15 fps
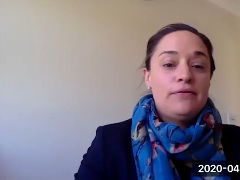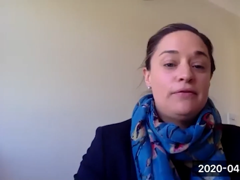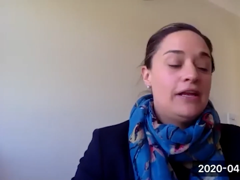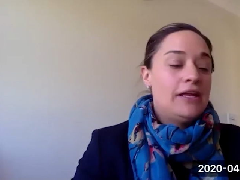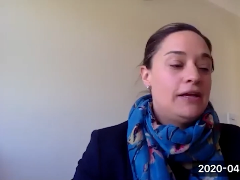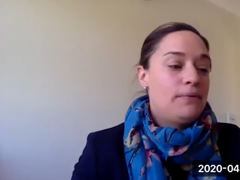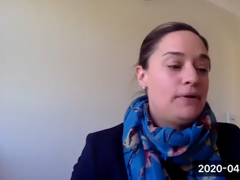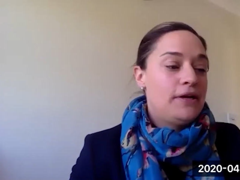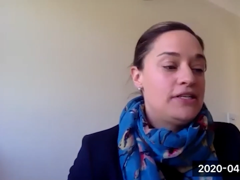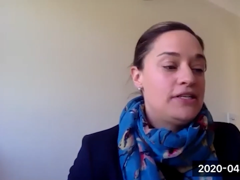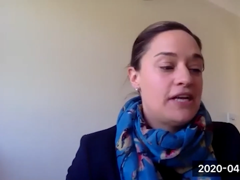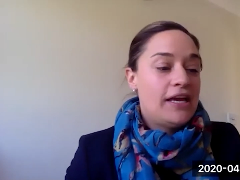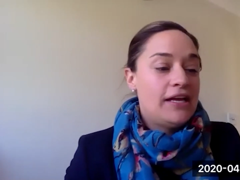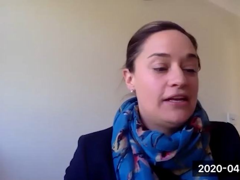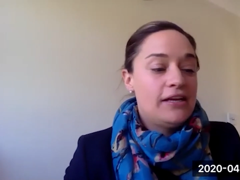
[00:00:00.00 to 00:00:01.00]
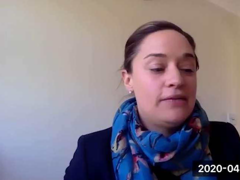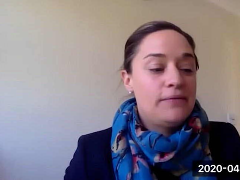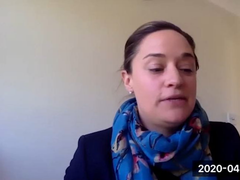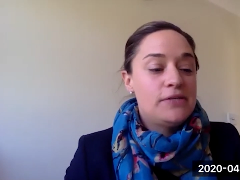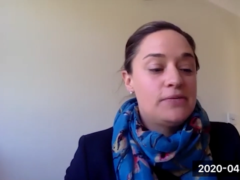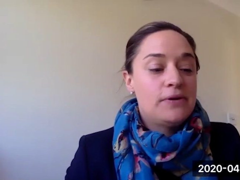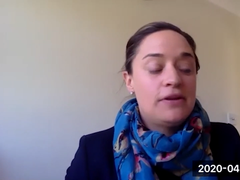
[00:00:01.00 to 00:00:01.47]
Really appreciate it. We
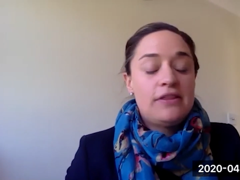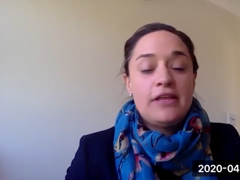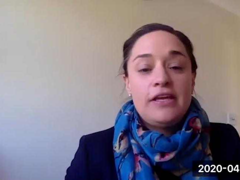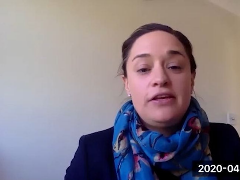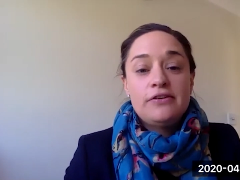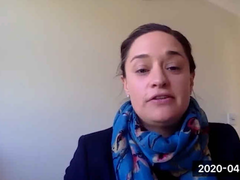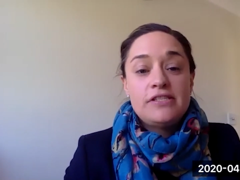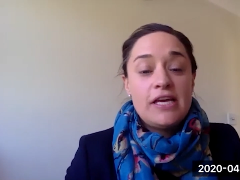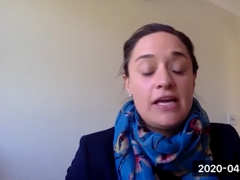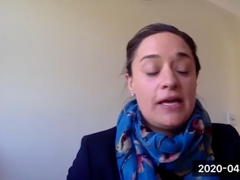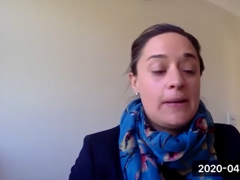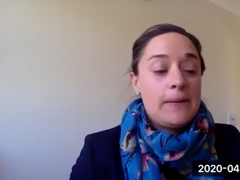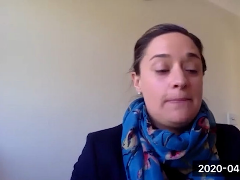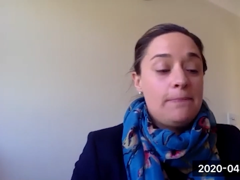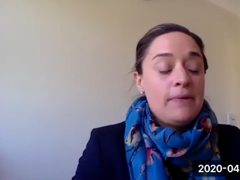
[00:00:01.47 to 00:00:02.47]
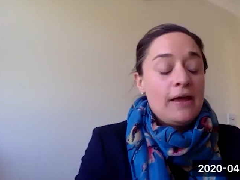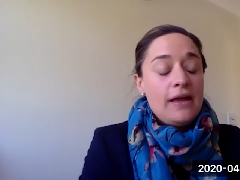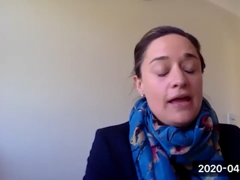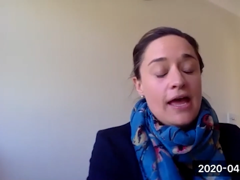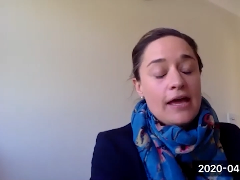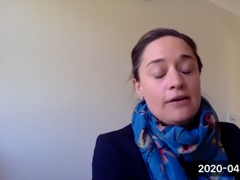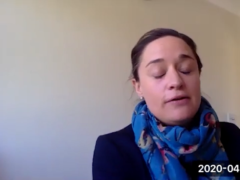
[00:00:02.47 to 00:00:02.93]
just want to thank your team,
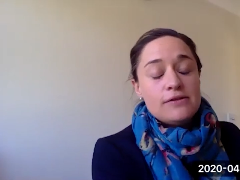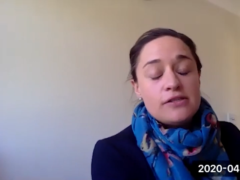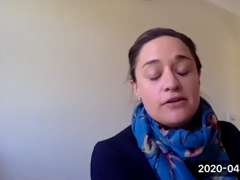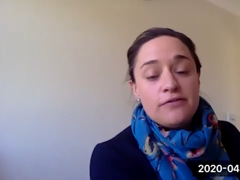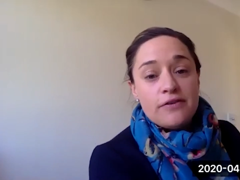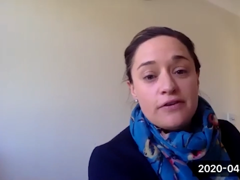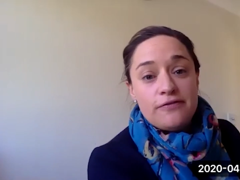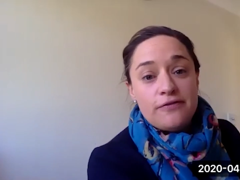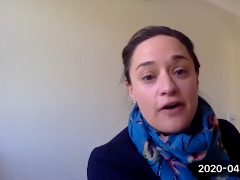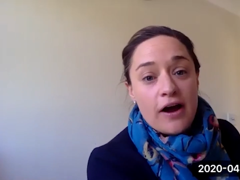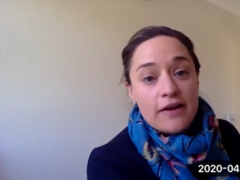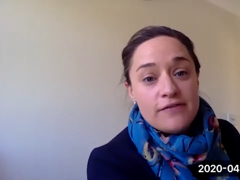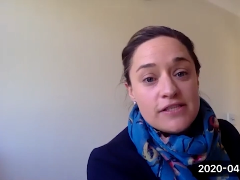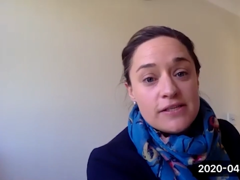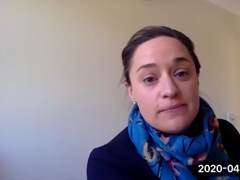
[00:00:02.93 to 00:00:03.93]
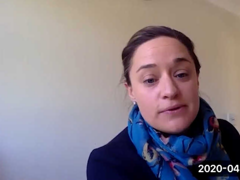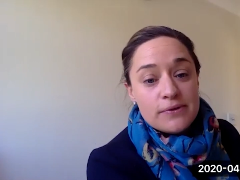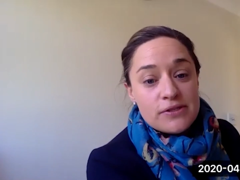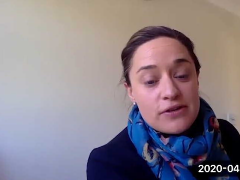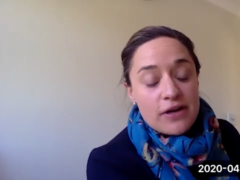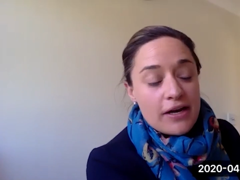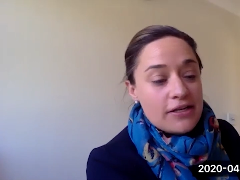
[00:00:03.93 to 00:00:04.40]
and also for the 5 simple
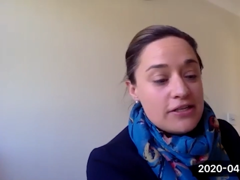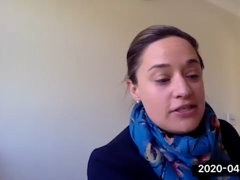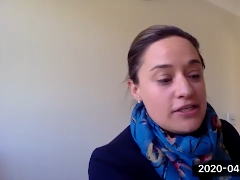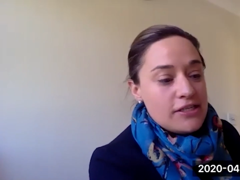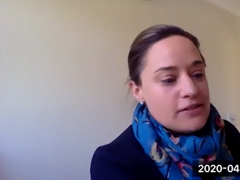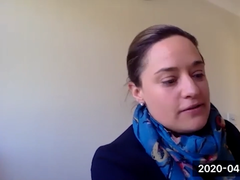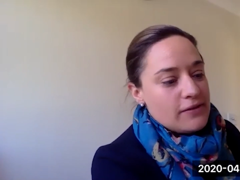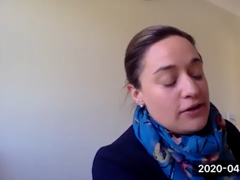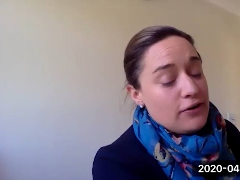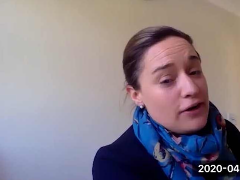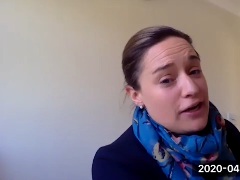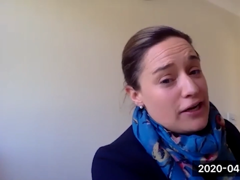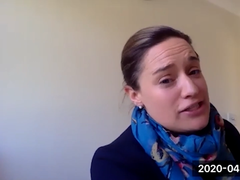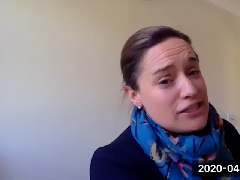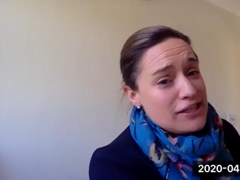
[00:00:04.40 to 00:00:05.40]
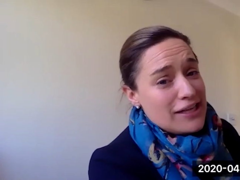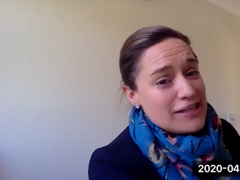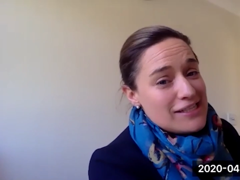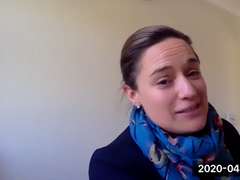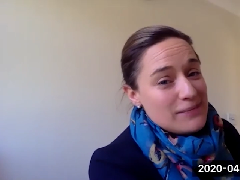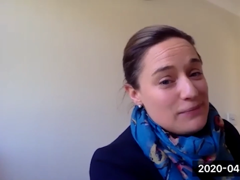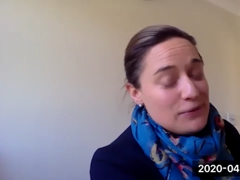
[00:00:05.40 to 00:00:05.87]
strategies. They're not actually that
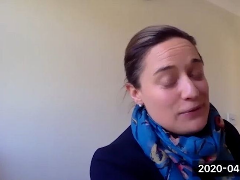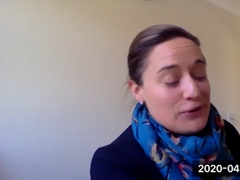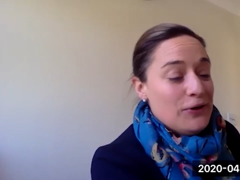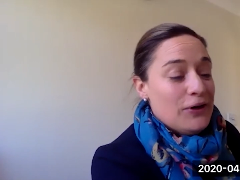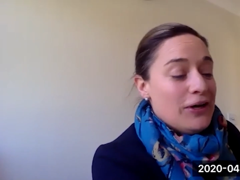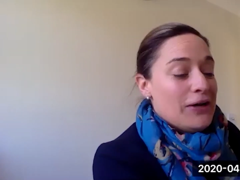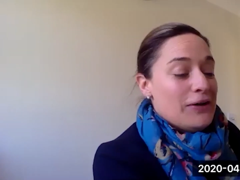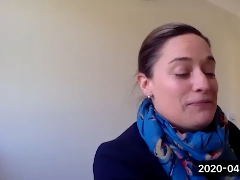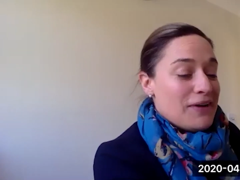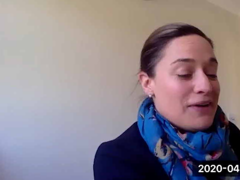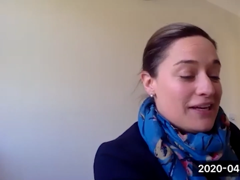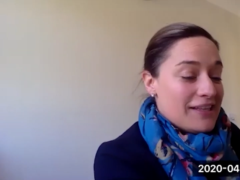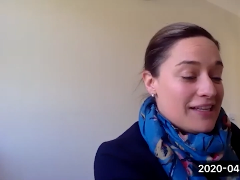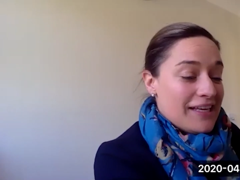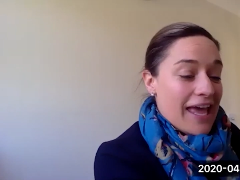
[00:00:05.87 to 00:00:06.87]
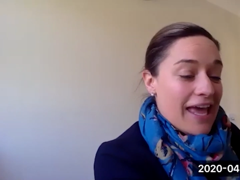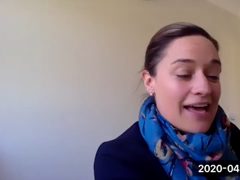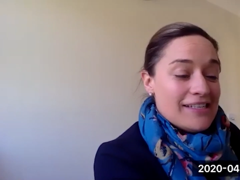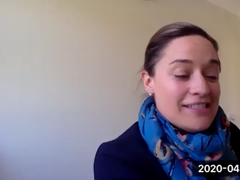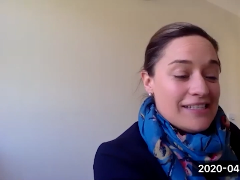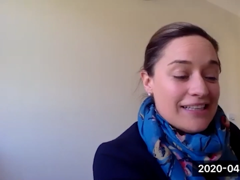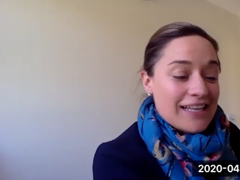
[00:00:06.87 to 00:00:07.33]
simple, but the
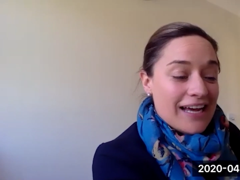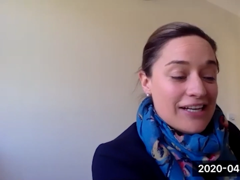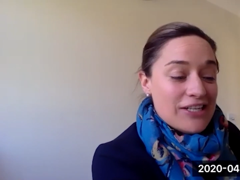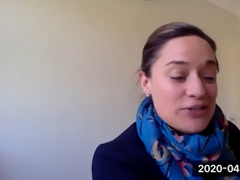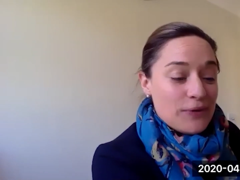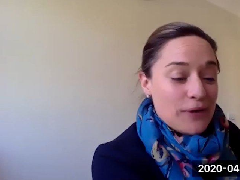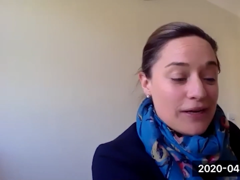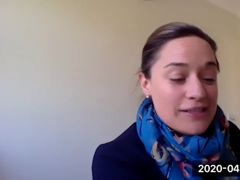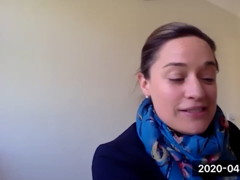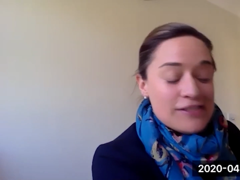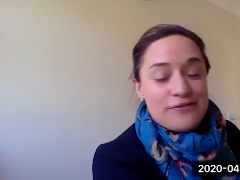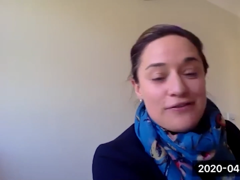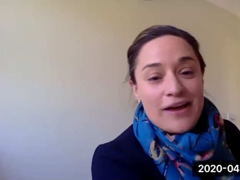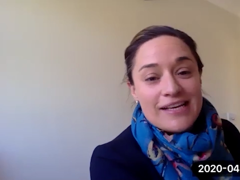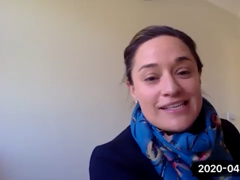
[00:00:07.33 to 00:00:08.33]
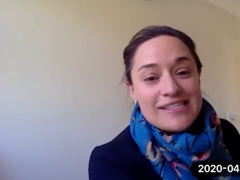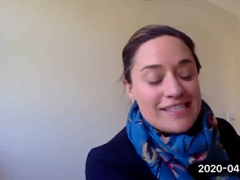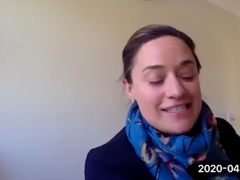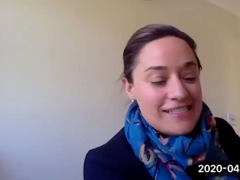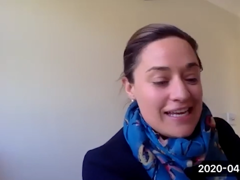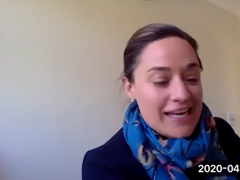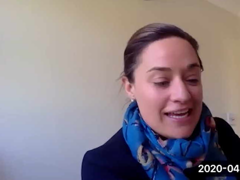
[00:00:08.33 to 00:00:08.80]
counting larger ones, facts to
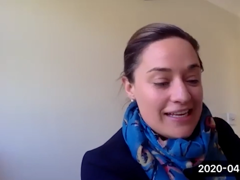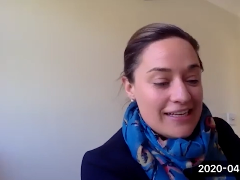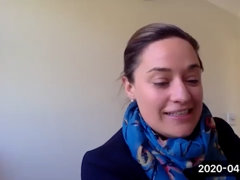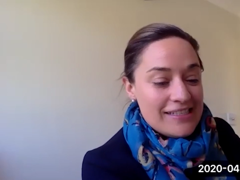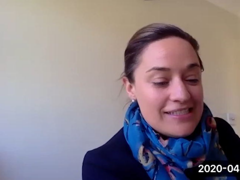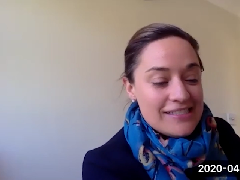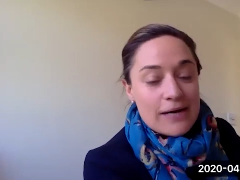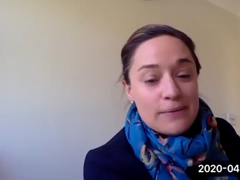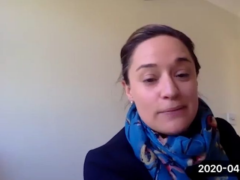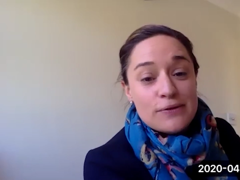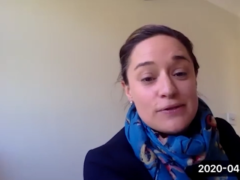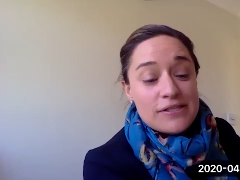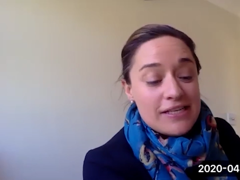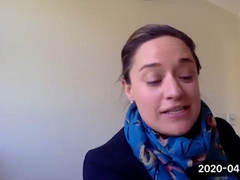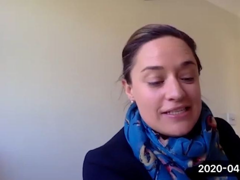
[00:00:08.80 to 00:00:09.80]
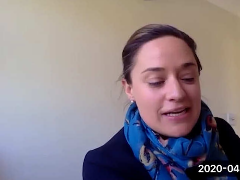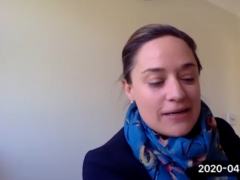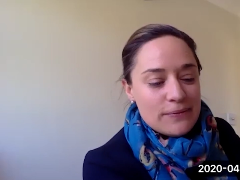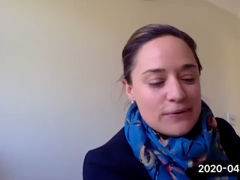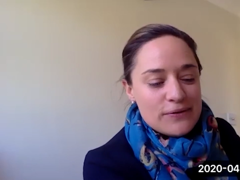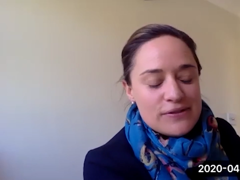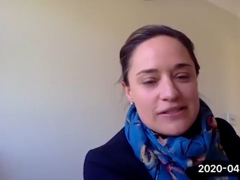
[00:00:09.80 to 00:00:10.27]
10, the doubles, near
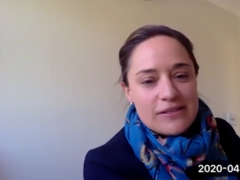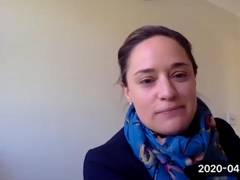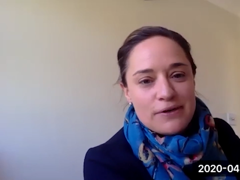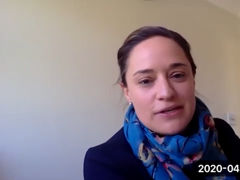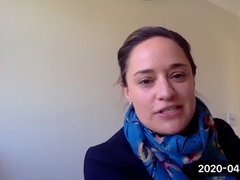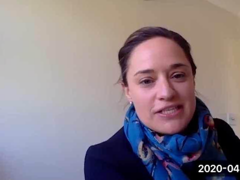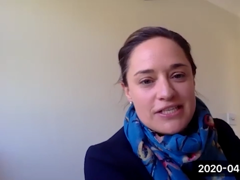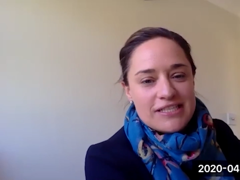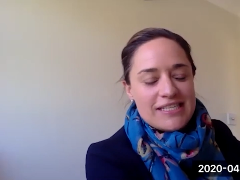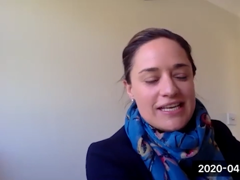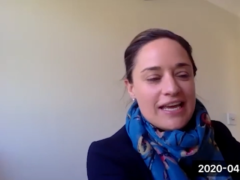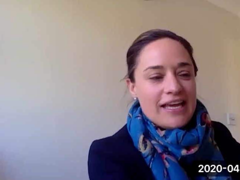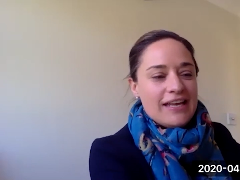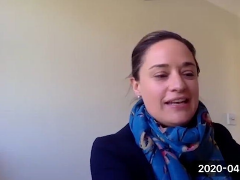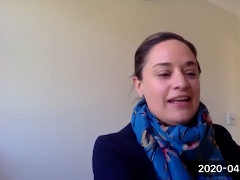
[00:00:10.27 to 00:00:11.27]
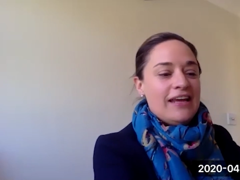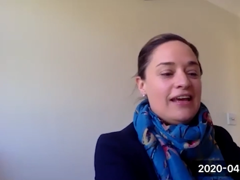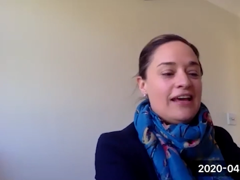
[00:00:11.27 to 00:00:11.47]
doubles, and the bridging 10.